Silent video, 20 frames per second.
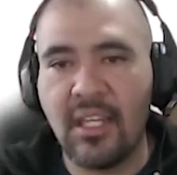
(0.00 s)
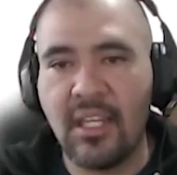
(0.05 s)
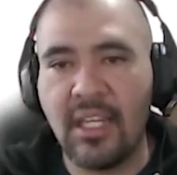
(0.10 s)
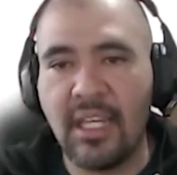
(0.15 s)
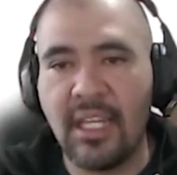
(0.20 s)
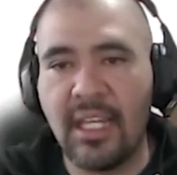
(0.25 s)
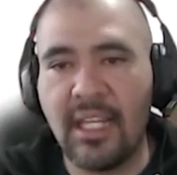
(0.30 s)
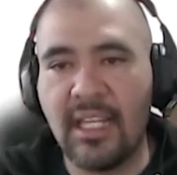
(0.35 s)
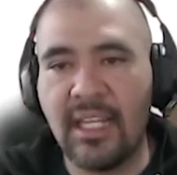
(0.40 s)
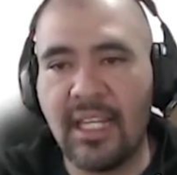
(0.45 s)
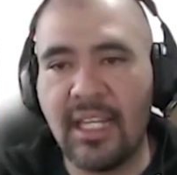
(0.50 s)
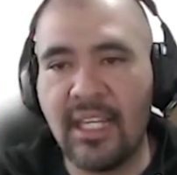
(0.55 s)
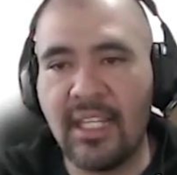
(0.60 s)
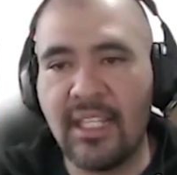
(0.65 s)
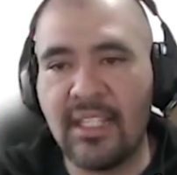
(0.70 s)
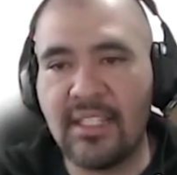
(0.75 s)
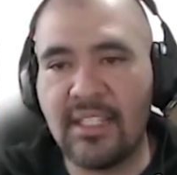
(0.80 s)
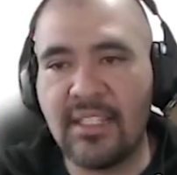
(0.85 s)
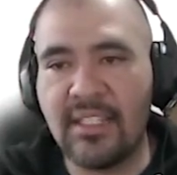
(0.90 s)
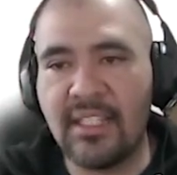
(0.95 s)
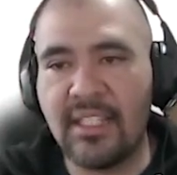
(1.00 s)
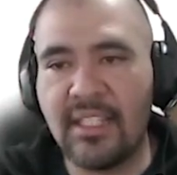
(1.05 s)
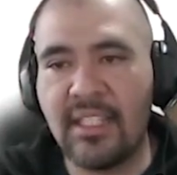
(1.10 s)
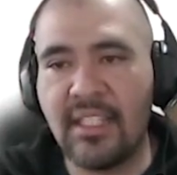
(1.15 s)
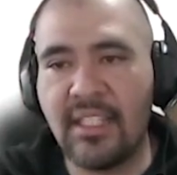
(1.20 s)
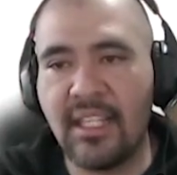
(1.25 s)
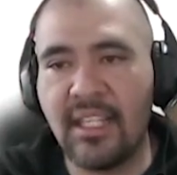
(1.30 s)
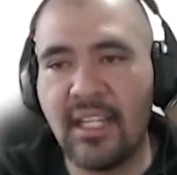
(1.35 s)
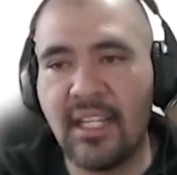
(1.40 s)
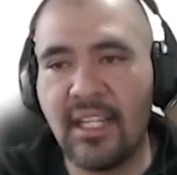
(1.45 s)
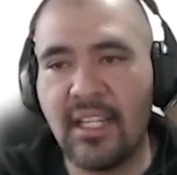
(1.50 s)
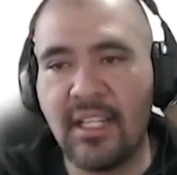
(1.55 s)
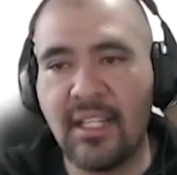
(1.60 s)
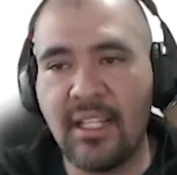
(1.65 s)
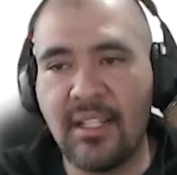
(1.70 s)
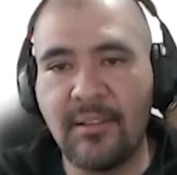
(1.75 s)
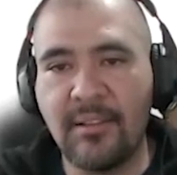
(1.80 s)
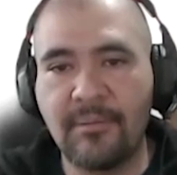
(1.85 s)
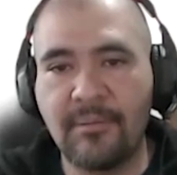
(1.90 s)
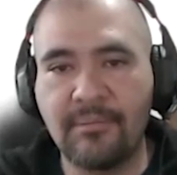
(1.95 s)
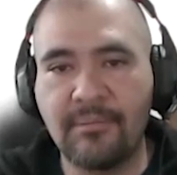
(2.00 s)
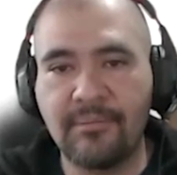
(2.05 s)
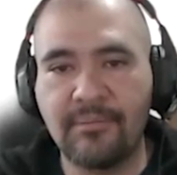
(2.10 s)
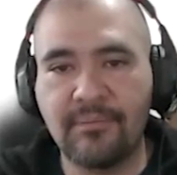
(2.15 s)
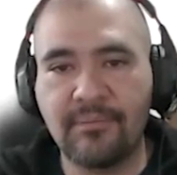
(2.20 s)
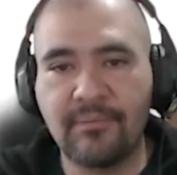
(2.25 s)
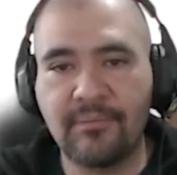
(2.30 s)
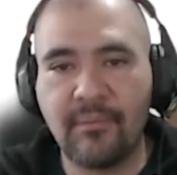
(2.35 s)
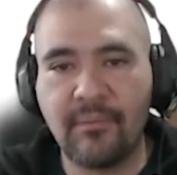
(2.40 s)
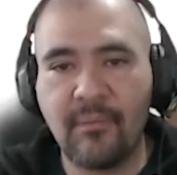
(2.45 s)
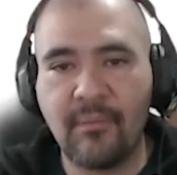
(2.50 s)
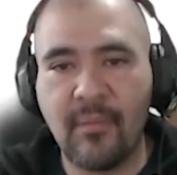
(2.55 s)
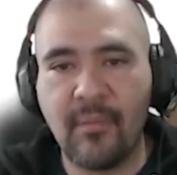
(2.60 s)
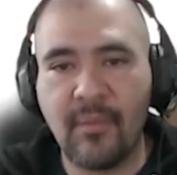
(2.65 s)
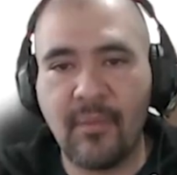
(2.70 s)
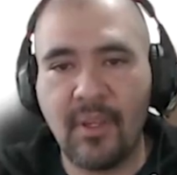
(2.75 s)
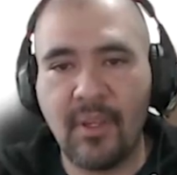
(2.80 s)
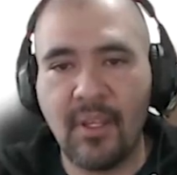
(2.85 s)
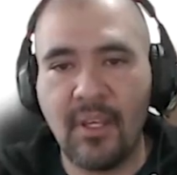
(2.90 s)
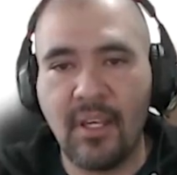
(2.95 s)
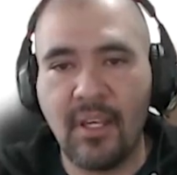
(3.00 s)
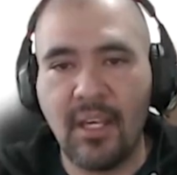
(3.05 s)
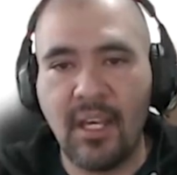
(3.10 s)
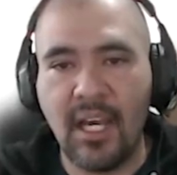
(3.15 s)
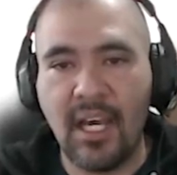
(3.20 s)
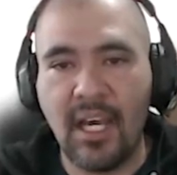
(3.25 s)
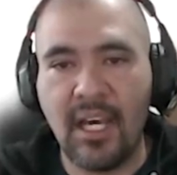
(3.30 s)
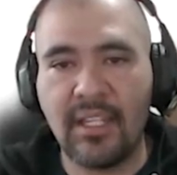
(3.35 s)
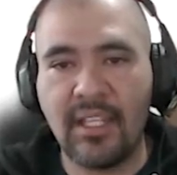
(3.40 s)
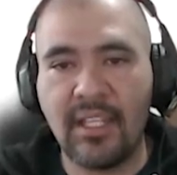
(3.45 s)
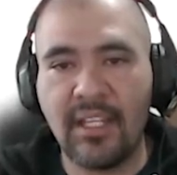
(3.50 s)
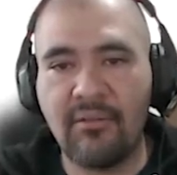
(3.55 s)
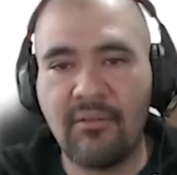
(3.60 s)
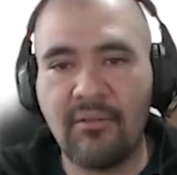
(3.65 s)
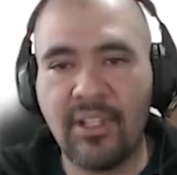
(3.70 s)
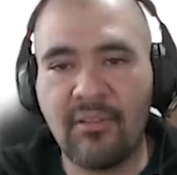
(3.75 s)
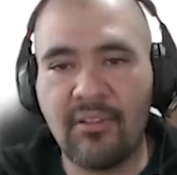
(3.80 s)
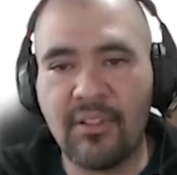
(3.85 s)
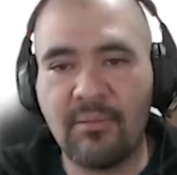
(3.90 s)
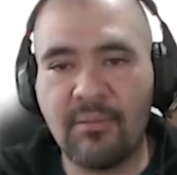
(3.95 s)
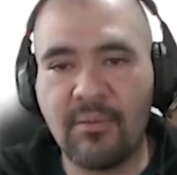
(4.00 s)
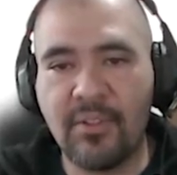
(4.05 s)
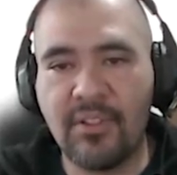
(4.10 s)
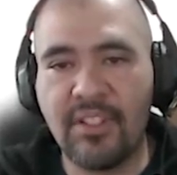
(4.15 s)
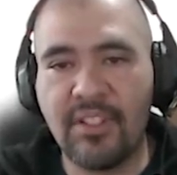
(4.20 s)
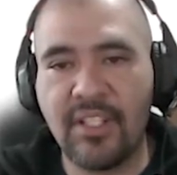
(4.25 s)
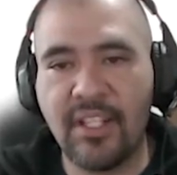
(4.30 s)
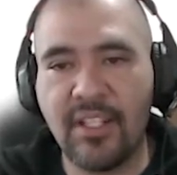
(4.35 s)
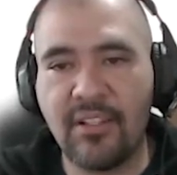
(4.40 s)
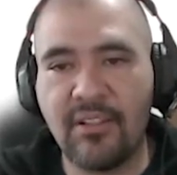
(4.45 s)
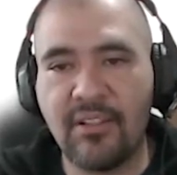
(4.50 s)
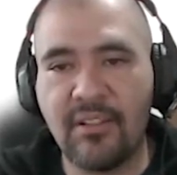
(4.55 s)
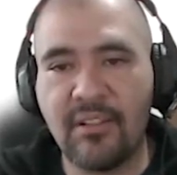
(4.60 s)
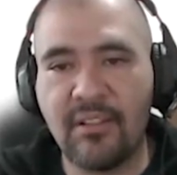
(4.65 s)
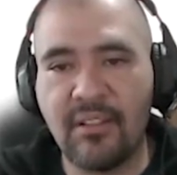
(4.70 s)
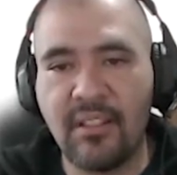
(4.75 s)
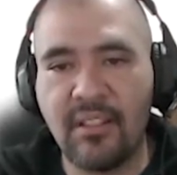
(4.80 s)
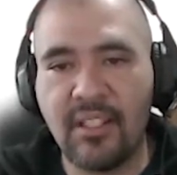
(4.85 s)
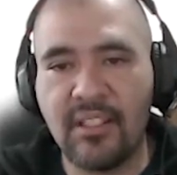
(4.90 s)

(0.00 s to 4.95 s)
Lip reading: the latency, and the request per second.